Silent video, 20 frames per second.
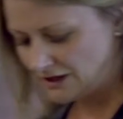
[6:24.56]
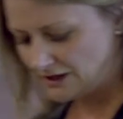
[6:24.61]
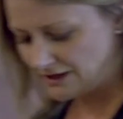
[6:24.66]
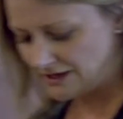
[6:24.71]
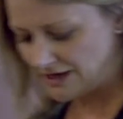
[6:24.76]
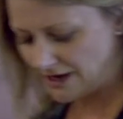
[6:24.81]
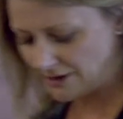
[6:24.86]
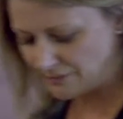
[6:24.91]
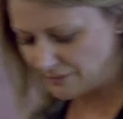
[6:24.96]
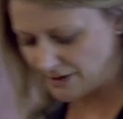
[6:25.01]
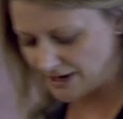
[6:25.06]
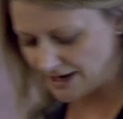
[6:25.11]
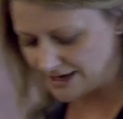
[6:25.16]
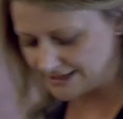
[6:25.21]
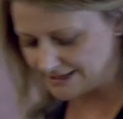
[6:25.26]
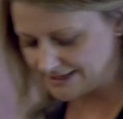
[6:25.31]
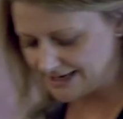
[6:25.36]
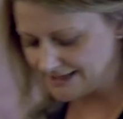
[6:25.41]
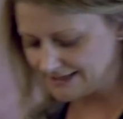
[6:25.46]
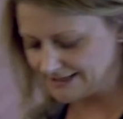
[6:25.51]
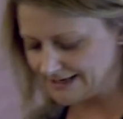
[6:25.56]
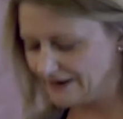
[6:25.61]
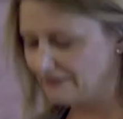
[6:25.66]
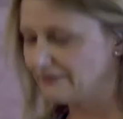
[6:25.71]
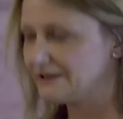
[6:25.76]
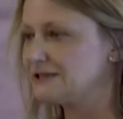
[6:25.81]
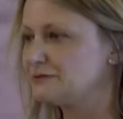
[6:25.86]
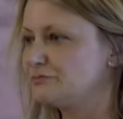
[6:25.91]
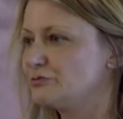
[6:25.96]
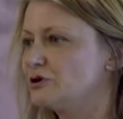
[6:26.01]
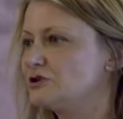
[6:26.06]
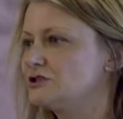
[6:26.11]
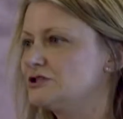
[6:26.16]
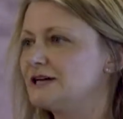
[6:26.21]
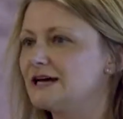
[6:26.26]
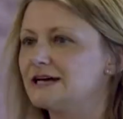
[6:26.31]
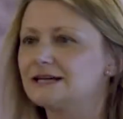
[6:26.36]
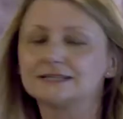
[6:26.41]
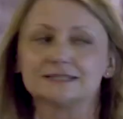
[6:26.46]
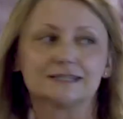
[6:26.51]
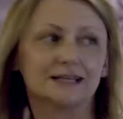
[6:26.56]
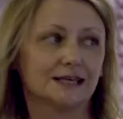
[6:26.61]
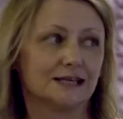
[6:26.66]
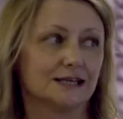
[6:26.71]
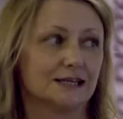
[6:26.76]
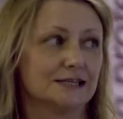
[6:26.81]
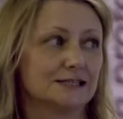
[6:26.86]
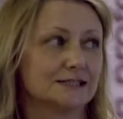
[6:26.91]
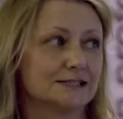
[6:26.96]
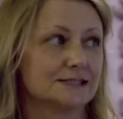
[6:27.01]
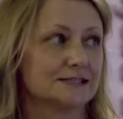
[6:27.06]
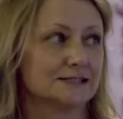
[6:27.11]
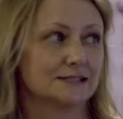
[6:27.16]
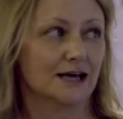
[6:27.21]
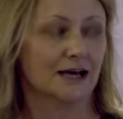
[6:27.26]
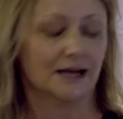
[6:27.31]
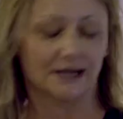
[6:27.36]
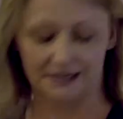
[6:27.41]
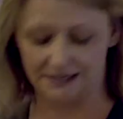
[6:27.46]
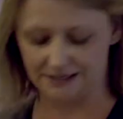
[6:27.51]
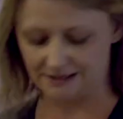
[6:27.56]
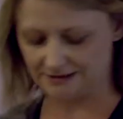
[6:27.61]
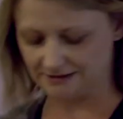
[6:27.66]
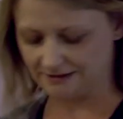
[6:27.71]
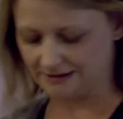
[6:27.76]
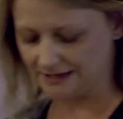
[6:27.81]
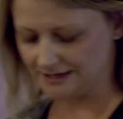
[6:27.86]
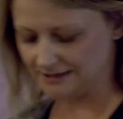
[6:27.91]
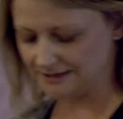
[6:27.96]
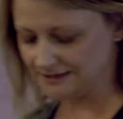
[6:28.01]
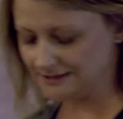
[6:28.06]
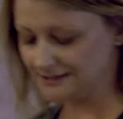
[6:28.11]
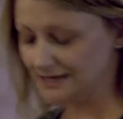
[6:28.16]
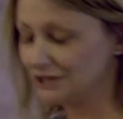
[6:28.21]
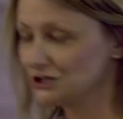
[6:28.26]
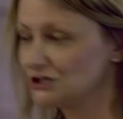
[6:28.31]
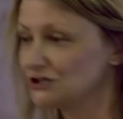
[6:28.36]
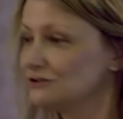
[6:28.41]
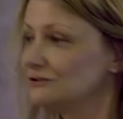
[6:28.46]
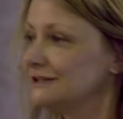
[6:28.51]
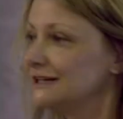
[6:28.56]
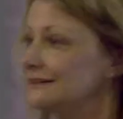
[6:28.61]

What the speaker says: The IPA sets out its projects in its National